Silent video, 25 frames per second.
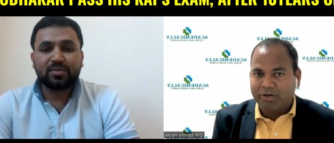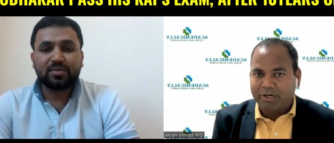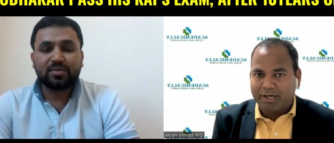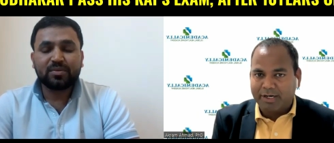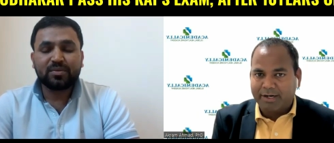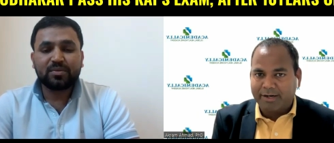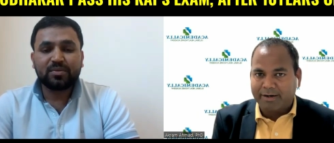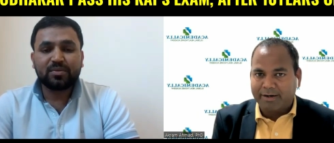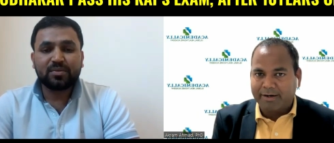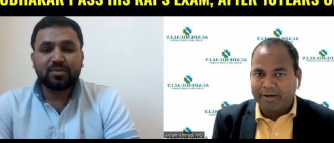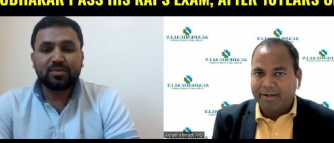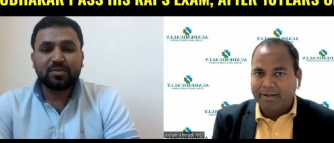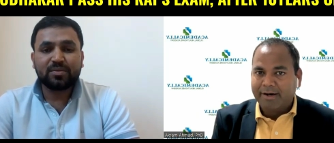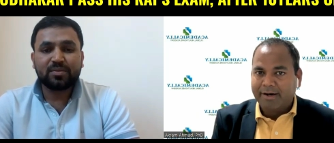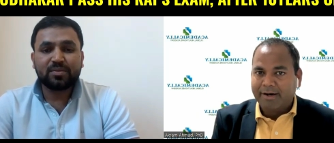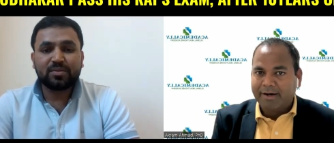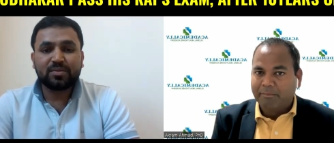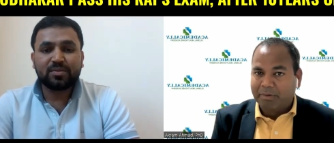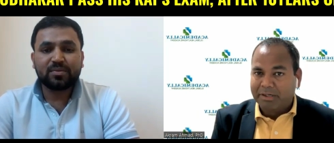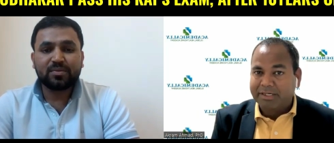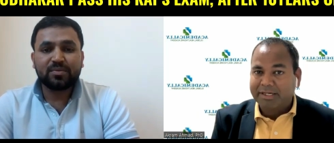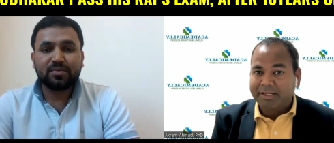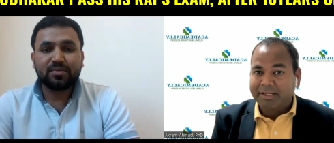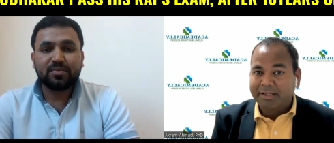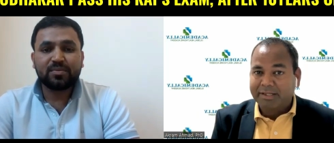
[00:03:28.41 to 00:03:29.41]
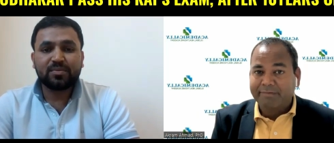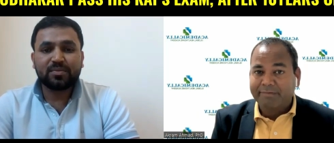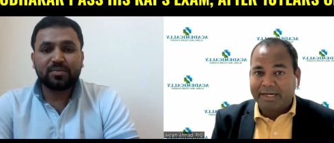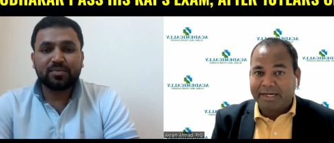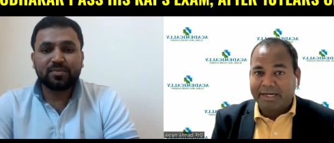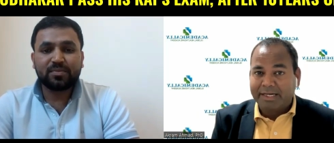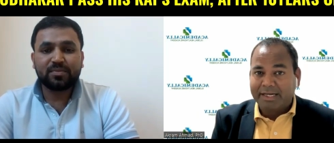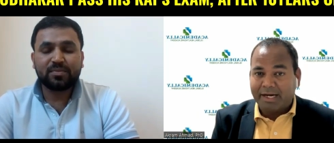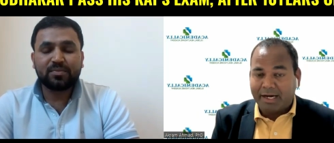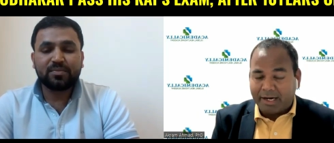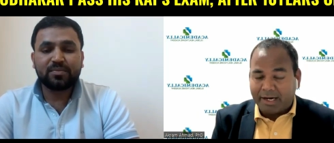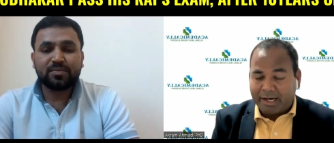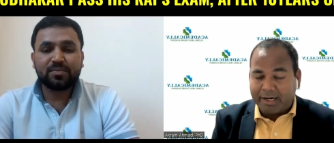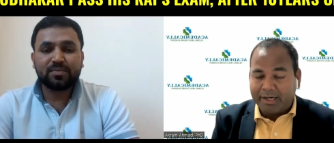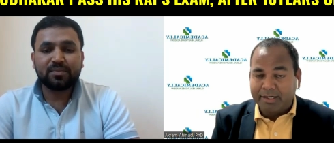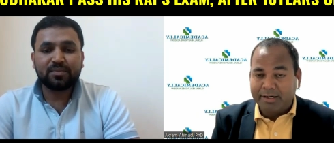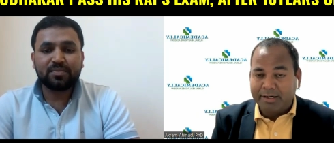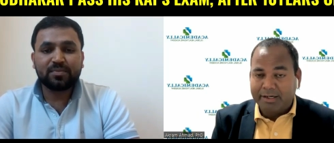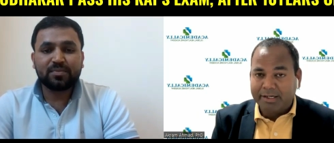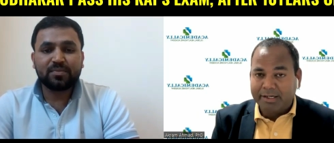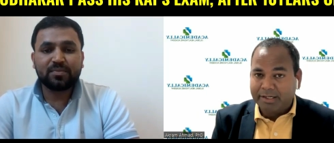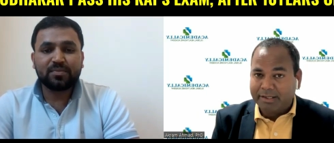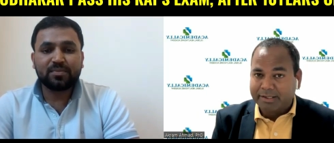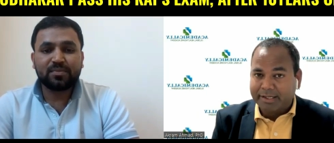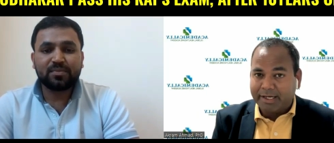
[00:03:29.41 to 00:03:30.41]
Speaker 1: Uh, but it's very hard,
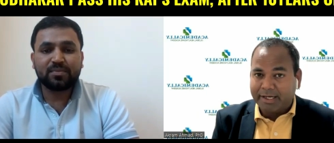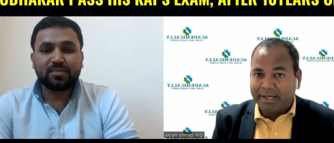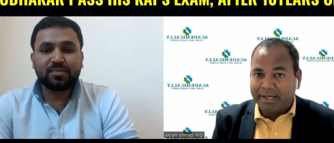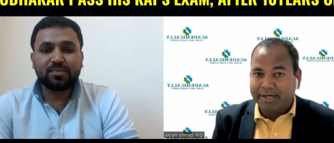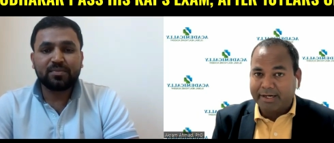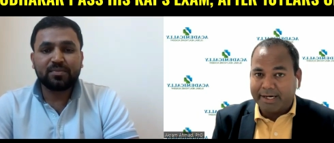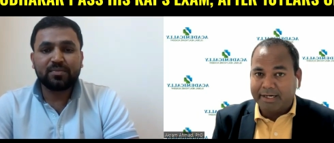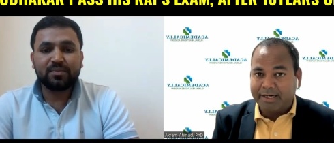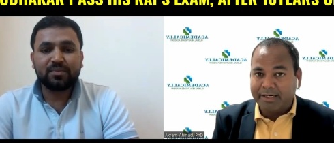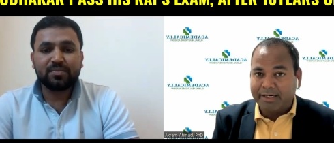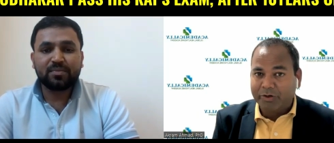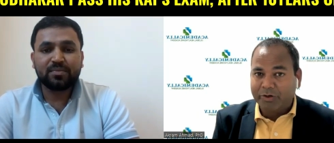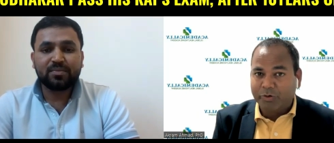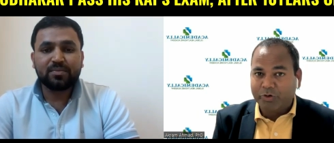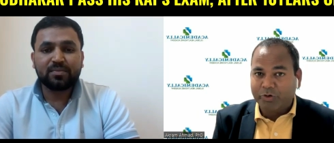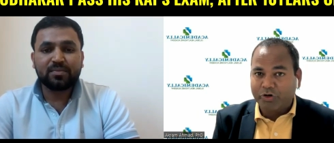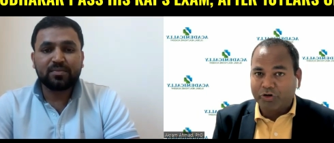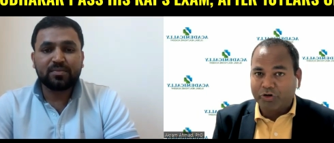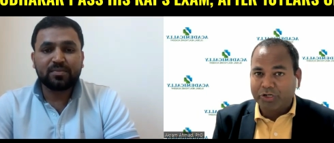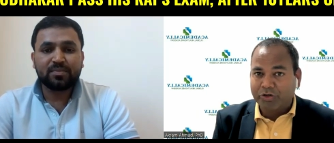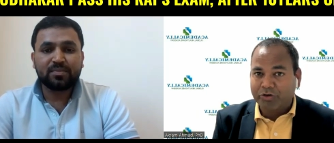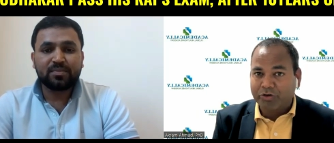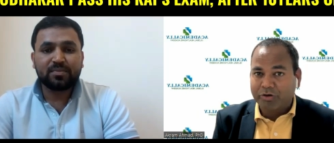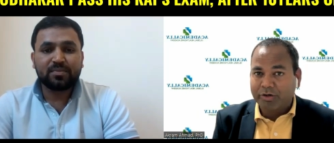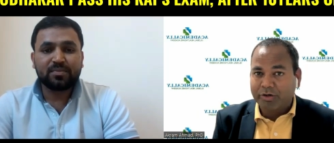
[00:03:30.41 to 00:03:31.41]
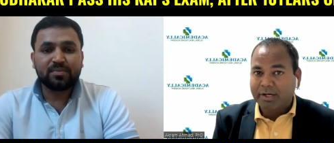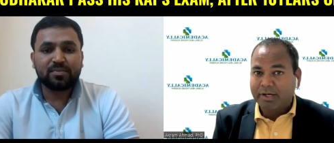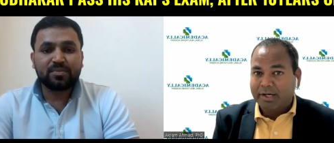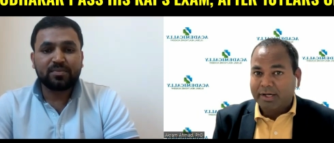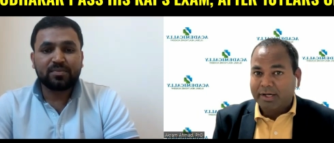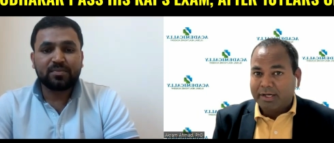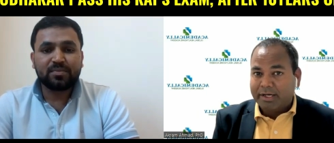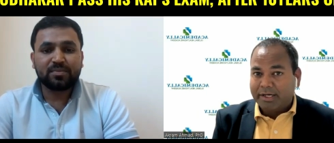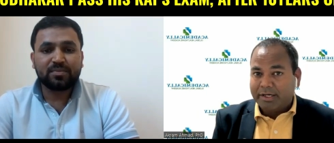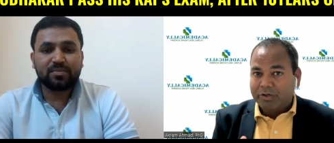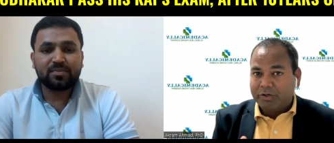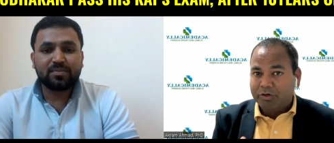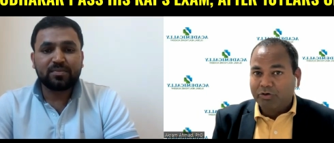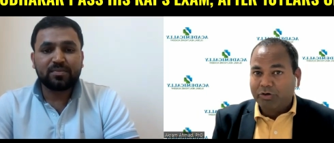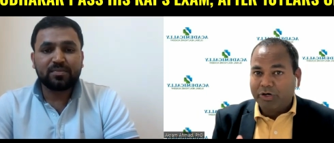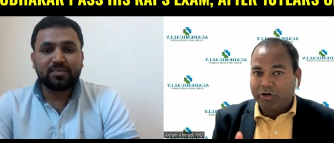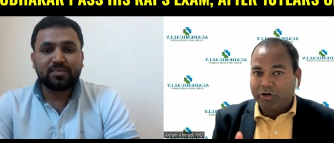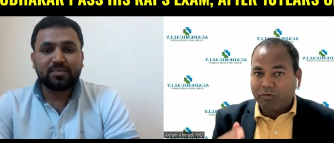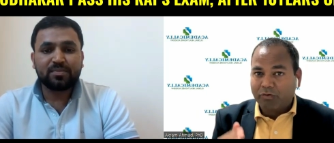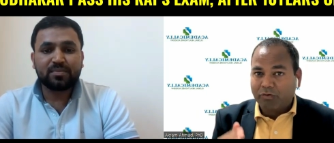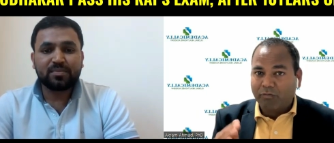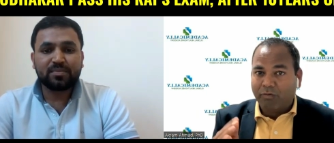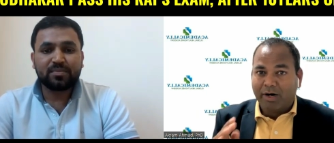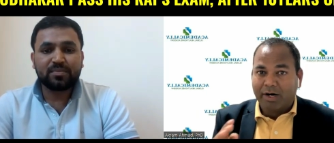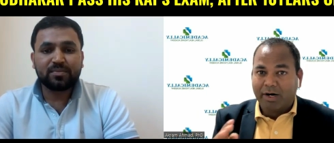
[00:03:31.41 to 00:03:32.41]
he's saying, right? Because, you know, you need
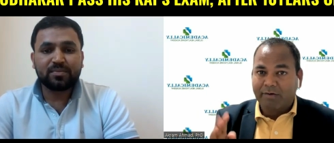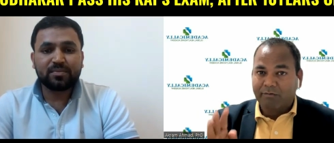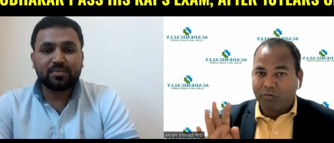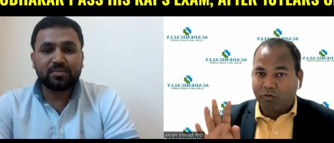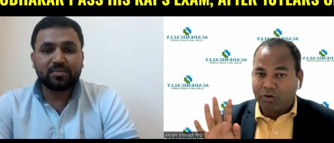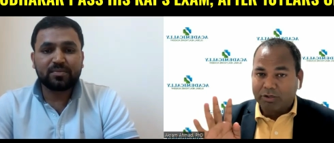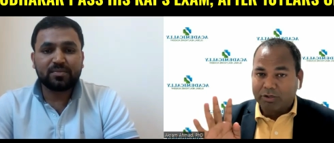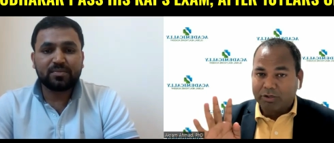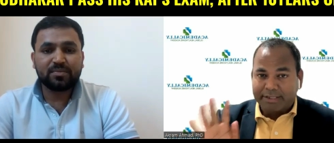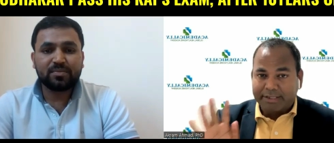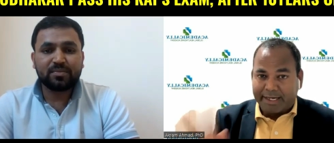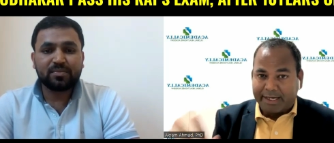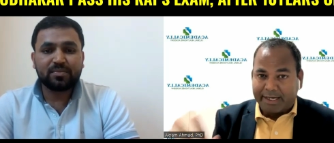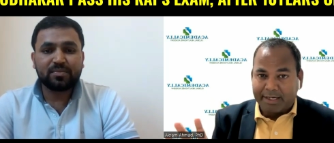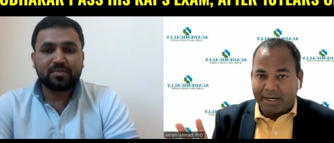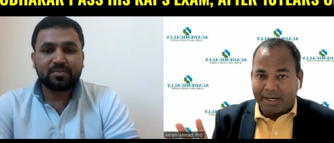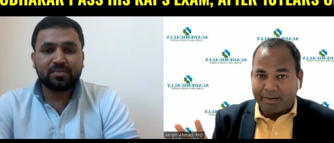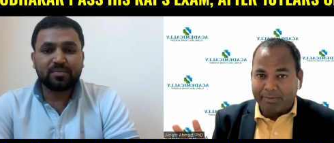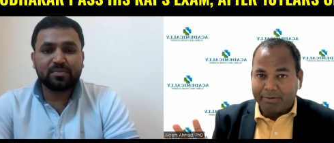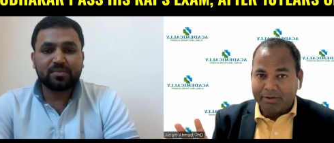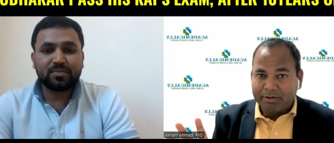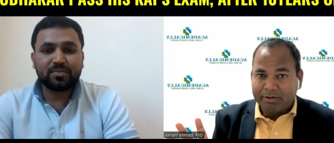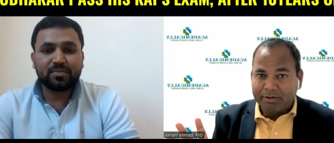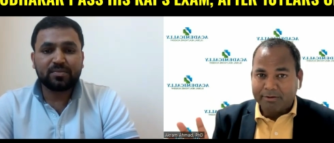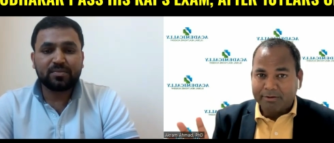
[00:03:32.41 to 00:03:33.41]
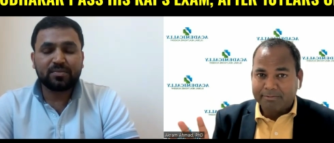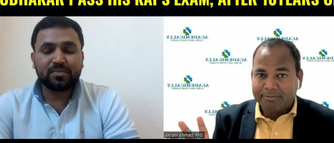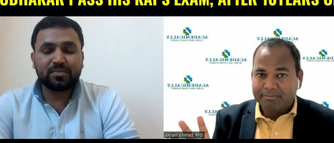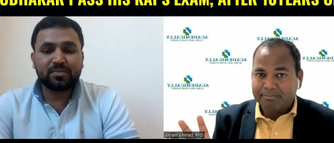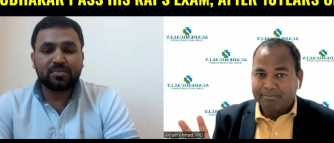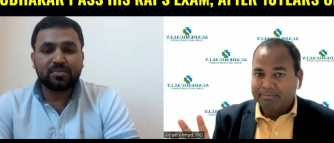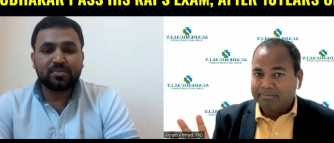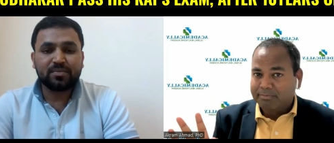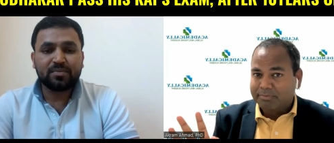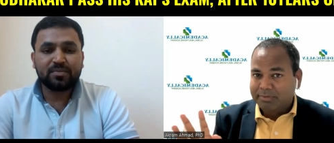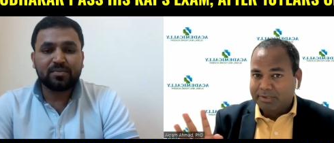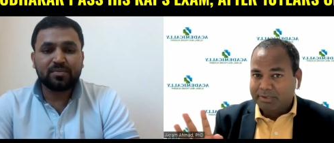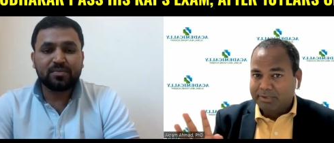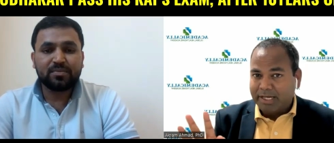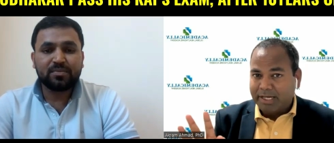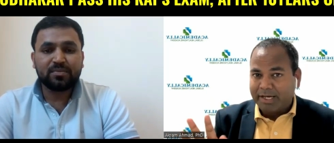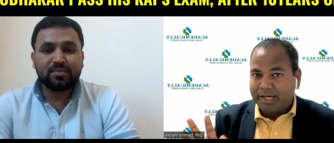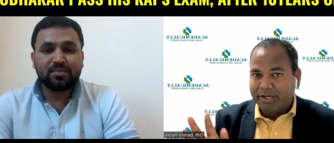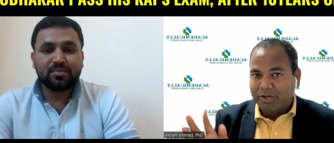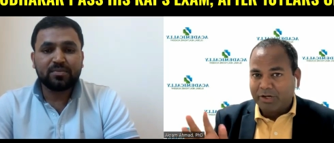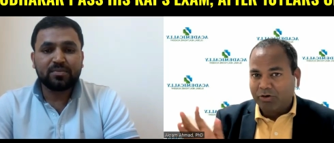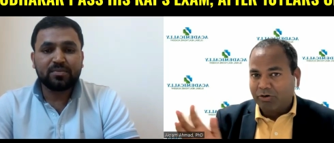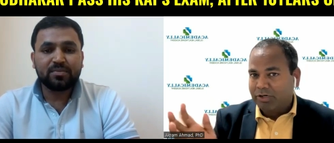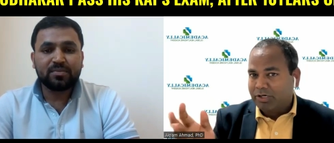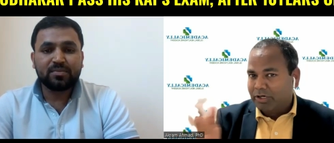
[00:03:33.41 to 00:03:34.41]
to work for 10 hours. Then,
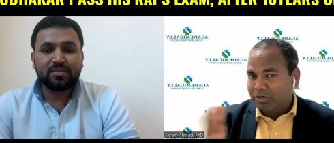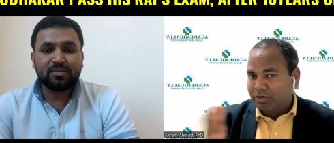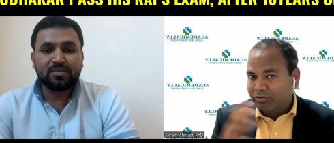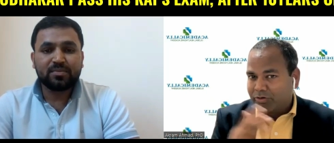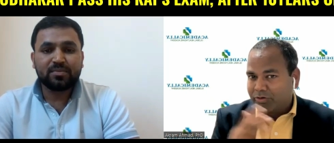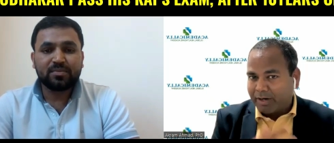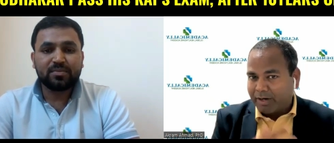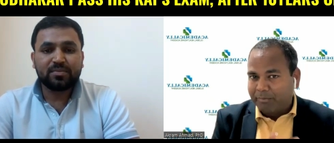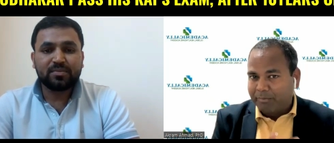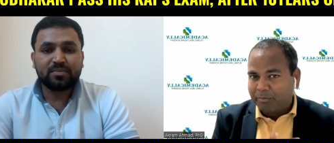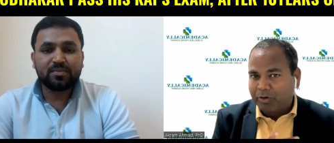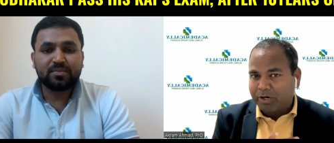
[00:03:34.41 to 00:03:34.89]
you know, you come